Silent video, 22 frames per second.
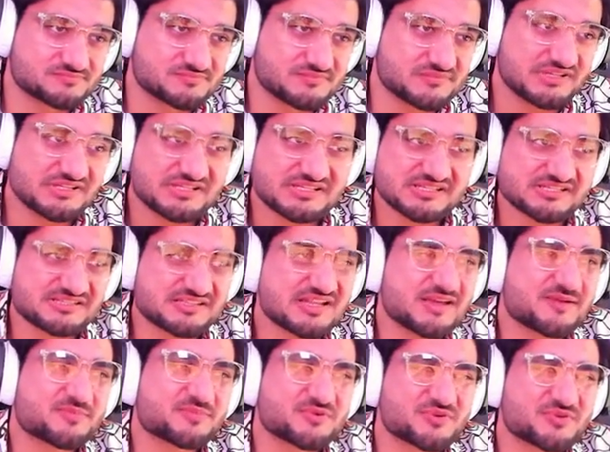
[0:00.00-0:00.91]
Need to
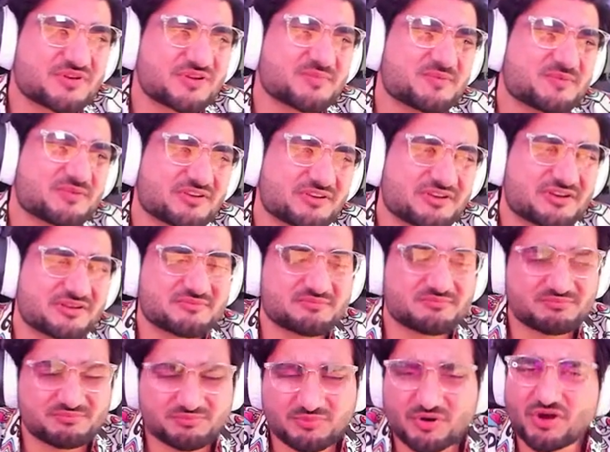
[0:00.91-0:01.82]
stop creeping on
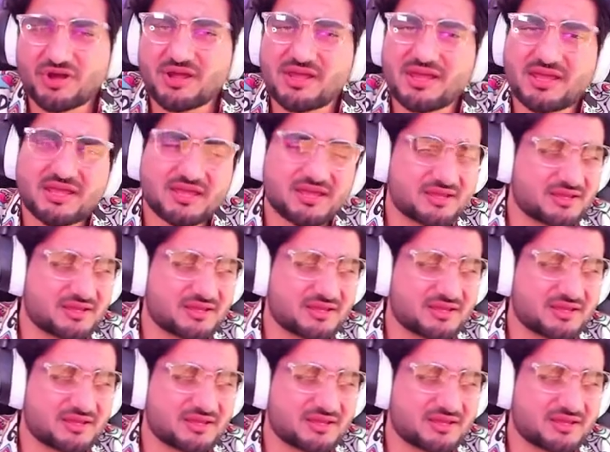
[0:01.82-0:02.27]
him, boy.